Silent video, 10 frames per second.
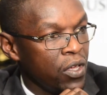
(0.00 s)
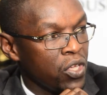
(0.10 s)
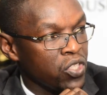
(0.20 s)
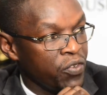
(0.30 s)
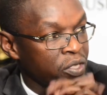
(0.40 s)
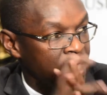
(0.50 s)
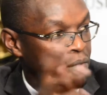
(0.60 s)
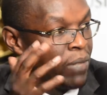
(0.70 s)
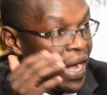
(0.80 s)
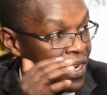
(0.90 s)
So if you
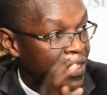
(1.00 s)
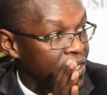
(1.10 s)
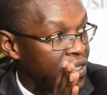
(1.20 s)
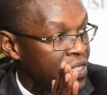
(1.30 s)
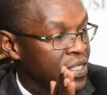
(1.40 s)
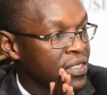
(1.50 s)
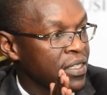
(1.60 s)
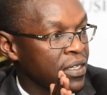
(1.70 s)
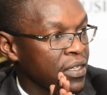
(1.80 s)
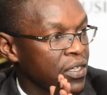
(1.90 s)
step back, this is
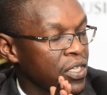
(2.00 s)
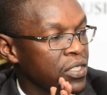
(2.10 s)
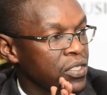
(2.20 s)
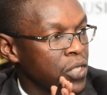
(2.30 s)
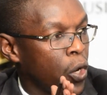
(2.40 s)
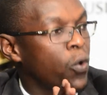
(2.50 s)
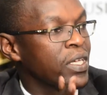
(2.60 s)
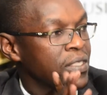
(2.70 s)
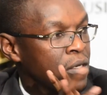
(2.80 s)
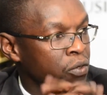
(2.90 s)
the
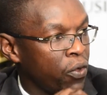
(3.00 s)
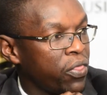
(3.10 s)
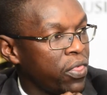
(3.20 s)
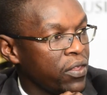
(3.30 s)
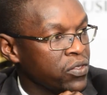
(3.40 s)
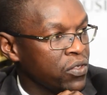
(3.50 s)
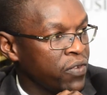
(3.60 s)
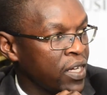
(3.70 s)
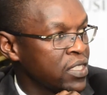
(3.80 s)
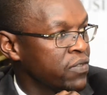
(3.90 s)
slowest growth
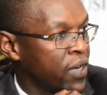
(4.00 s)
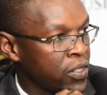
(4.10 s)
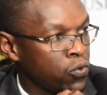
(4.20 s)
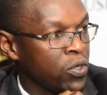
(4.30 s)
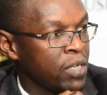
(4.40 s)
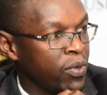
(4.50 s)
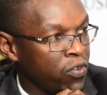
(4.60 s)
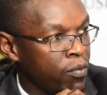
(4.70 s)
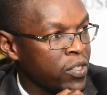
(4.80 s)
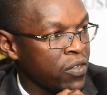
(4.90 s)
insofar as the first quarter
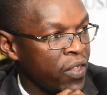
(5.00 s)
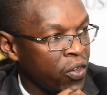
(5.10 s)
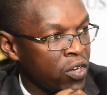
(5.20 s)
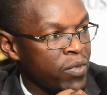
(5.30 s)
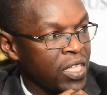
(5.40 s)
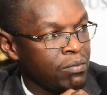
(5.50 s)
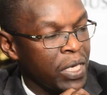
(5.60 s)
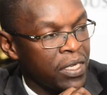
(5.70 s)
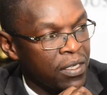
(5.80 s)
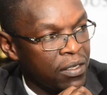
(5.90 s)
performance of the economy has
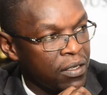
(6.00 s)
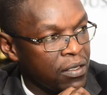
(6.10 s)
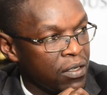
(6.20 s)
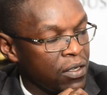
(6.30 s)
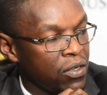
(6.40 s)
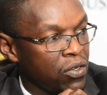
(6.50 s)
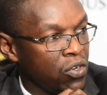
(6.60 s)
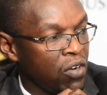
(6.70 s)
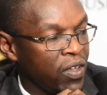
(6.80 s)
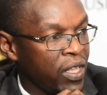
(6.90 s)
been
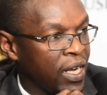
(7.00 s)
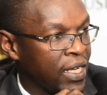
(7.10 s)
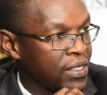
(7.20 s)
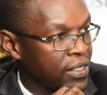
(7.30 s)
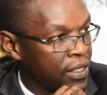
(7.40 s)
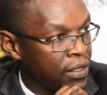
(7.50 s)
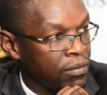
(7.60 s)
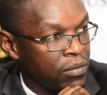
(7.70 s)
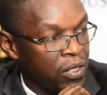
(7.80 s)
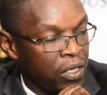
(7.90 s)
over the last
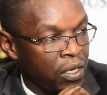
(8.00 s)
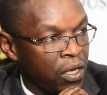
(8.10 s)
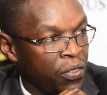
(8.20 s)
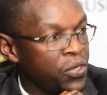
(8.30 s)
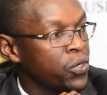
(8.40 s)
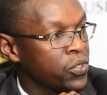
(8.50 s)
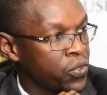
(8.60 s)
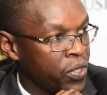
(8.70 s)
3 or so